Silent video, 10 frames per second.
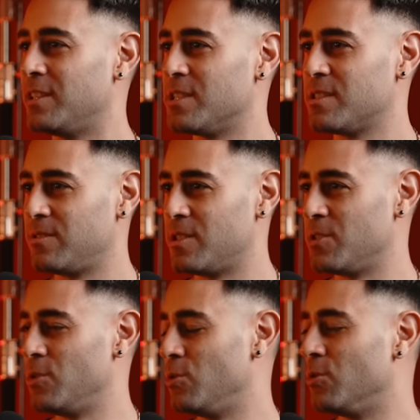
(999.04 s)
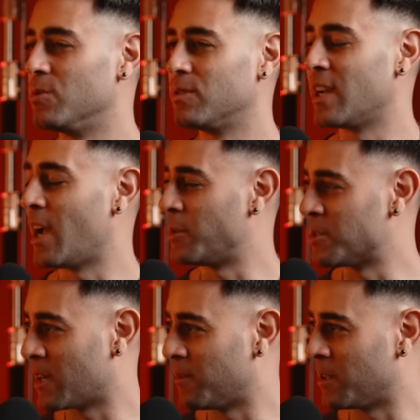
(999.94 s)
this new guy we
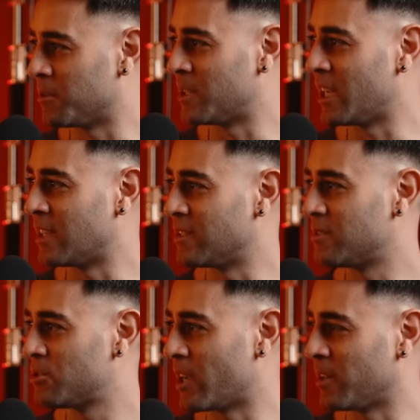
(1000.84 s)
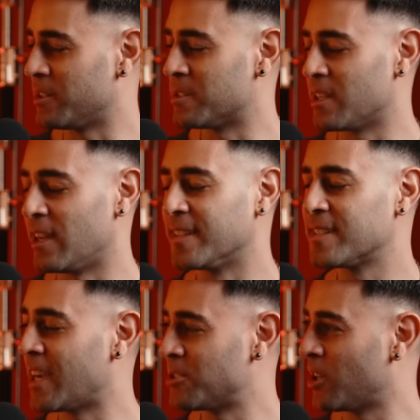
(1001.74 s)
discovered the other day. Channel is
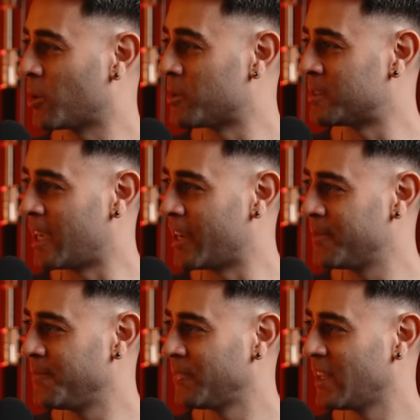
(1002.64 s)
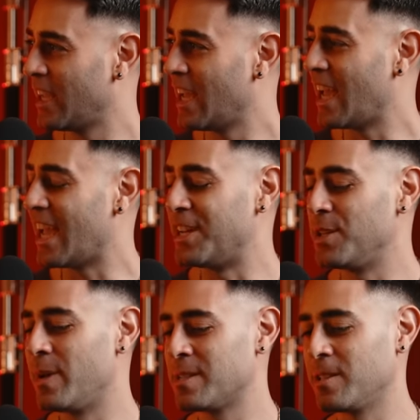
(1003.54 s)
Thai Talk with Dan. And he
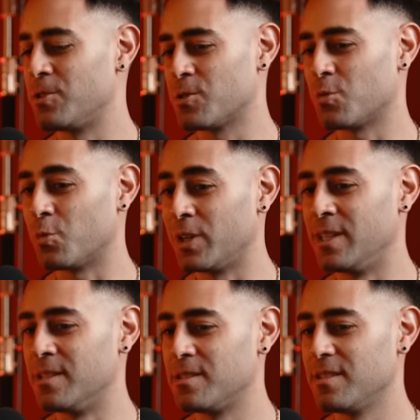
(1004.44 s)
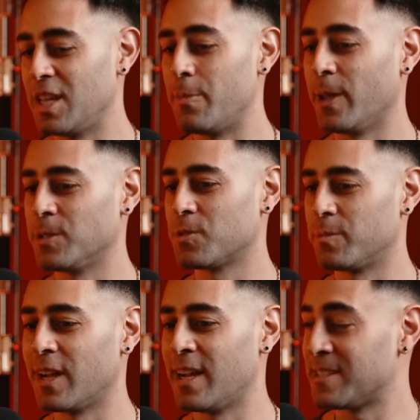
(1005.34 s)
basically just reads emails from
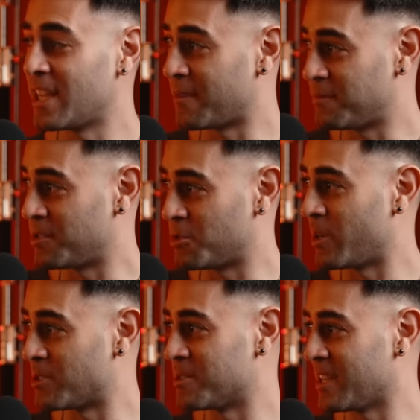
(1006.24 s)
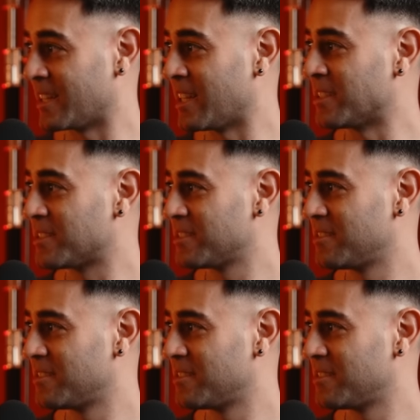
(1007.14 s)
guys that have situations like this.